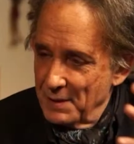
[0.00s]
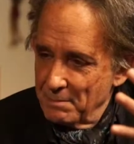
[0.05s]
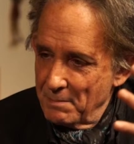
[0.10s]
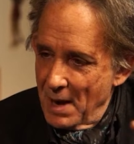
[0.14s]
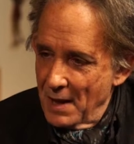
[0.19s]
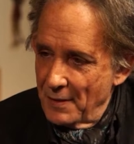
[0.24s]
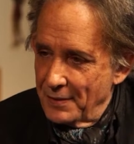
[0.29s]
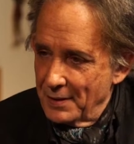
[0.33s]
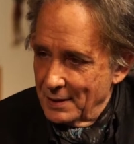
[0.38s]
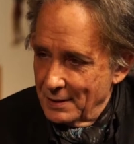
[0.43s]
the
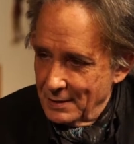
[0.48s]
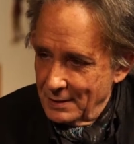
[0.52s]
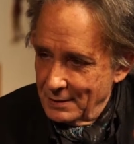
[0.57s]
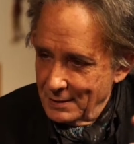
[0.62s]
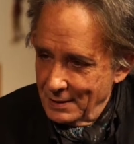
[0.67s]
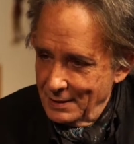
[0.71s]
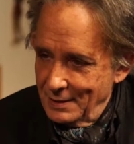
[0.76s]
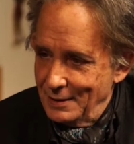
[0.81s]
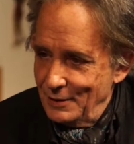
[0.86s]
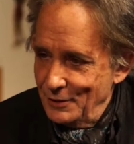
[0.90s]
mother,
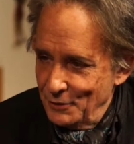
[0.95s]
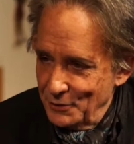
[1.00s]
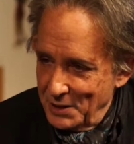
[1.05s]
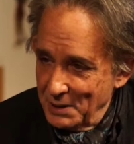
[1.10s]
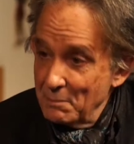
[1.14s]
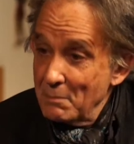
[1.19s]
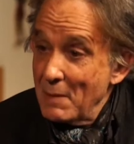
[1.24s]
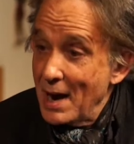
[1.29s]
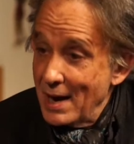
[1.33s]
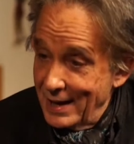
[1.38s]

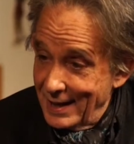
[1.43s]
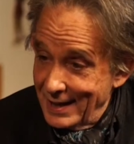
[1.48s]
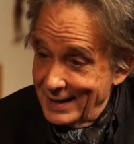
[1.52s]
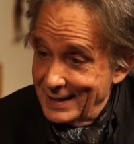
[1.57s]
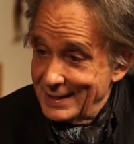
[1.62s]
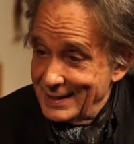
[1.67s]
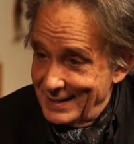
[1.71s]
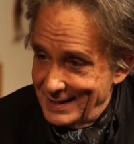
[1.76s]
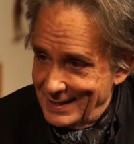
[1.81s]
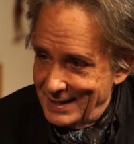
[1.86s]
including my
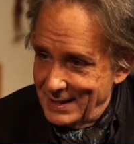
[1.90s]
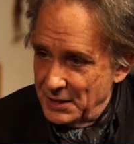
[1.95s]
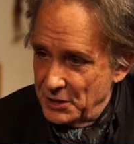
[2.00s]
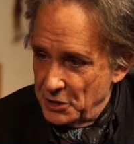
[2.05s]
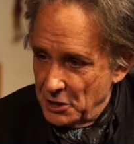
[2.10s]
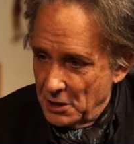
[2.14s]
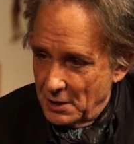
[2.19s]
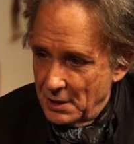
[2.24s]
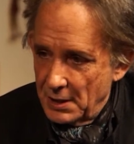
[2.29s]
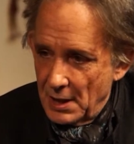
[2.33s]
ex
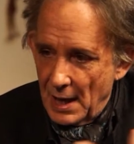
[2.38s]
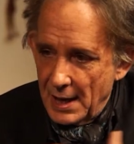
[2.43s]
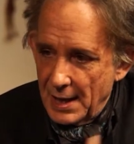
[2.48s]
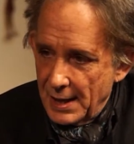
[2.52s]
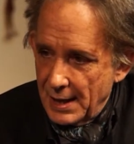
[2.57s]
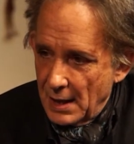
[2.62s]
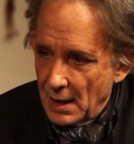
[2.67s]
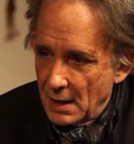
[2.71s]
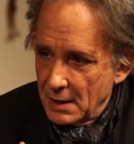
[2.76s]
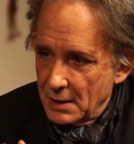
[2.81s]
teacher, and
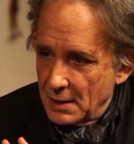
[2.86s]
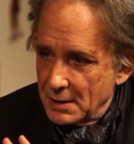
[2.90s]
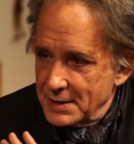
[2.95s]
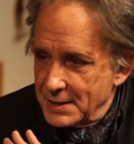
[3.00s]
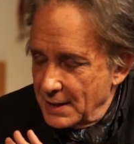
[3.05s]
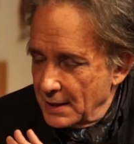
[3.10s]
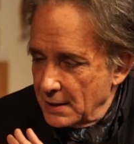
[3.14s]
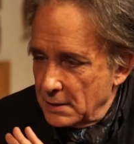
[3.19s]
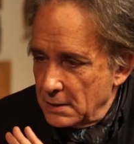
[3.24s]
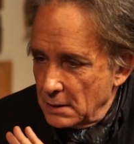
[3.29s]
I
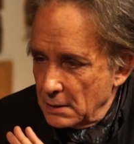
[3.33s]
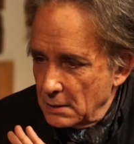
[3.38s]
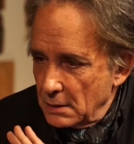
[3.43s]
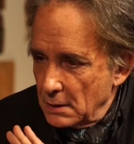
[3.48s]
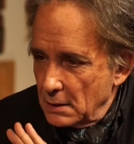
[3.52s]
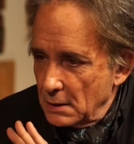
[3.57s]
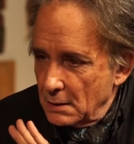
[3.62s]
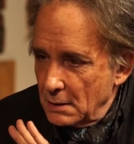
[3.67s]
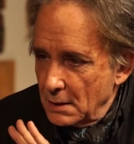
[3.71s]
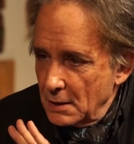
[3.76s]
said
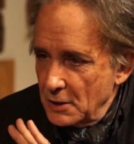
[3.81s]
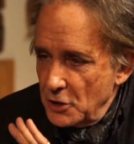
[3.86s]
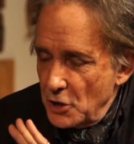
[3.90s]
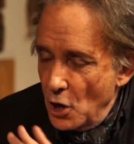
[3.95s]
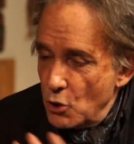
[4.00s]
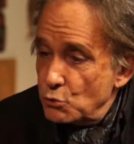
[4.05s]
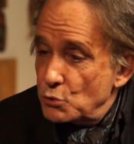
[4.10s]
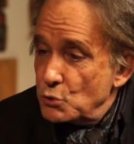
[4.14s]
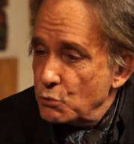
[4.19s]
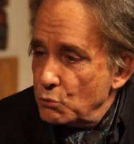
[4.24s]

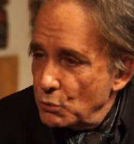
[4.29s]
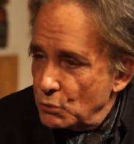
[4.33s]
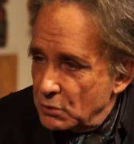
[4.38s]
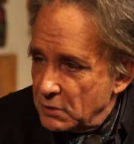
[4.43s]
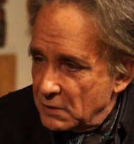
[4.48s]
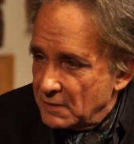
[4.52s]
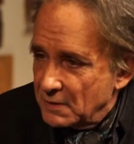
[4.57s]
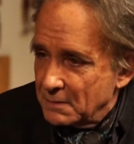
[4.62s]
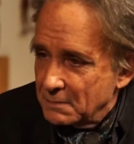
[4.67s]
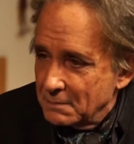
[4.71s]
no to all
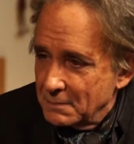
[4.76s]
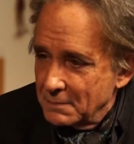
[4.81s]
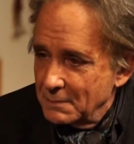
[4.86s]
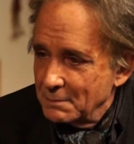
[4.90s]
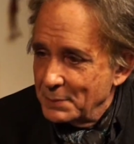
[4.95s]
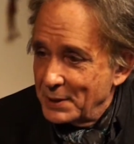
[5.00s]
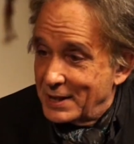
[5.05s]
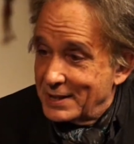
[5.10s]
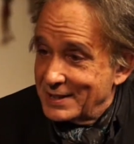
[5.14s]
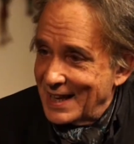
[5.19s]
of them
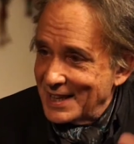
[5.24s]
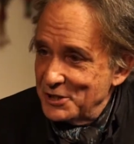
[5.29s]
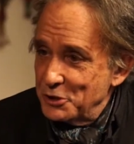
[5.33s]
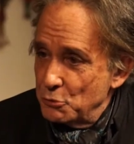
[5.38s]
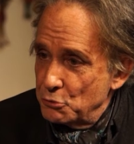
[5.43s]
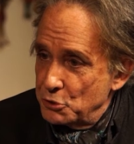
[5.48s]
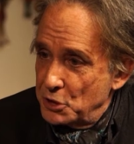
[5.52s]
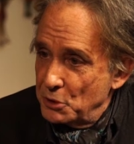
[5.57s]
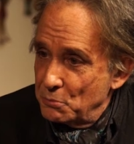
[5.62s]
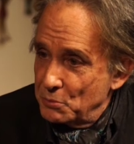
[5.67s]
because I
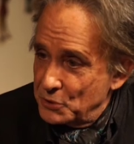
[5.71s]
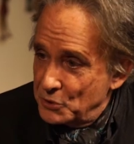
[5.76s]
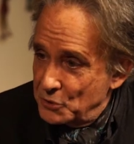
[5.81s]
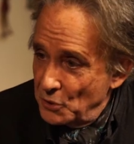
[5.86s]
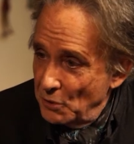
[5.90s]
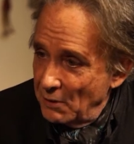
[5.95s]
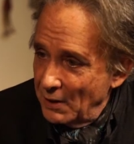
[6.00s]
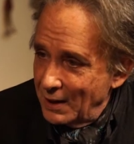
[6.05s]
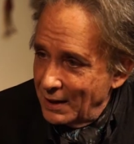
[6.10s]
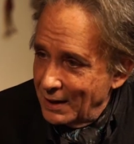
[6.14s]
knew she was
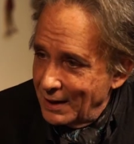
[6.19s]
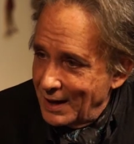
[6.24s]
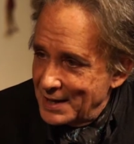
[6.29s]
doing it.